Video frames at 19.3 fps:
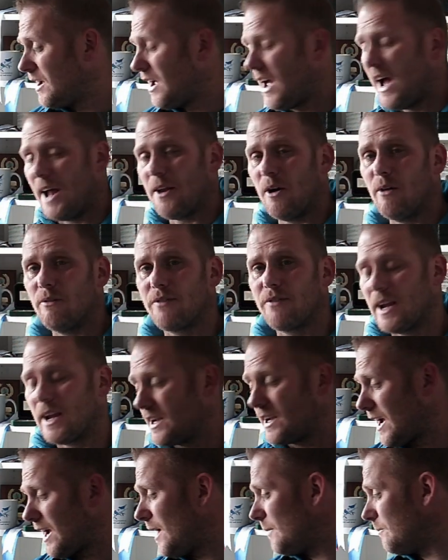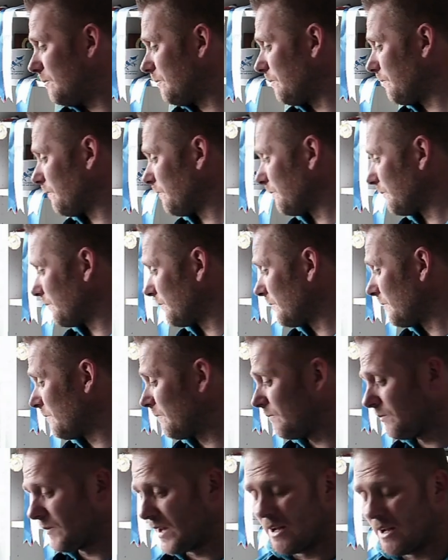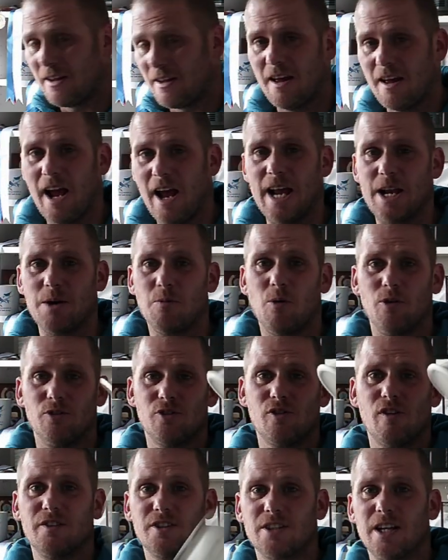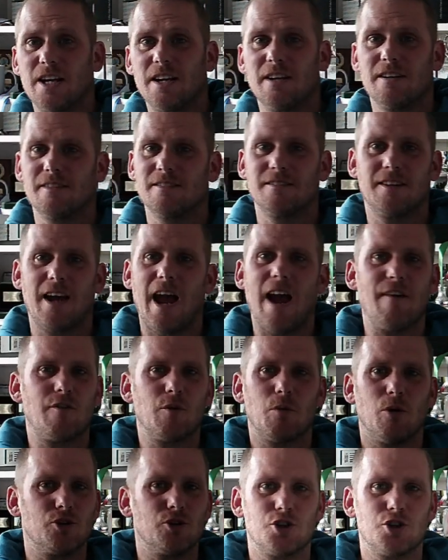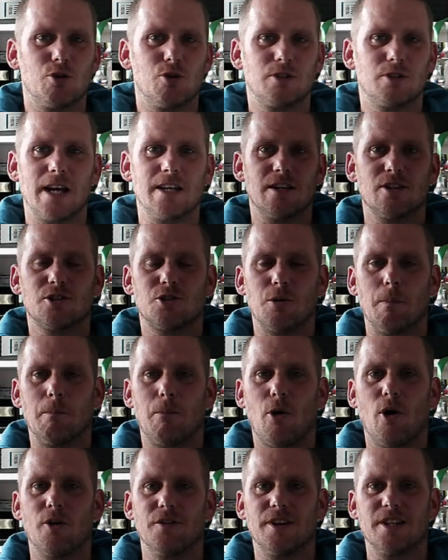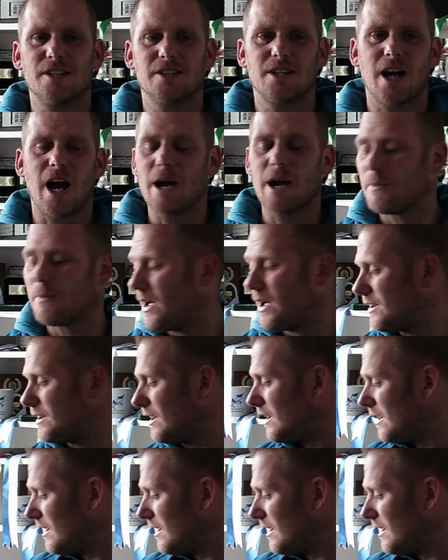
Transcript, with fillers: I don't think um, anyone's obviously everyone's used these at some point this type and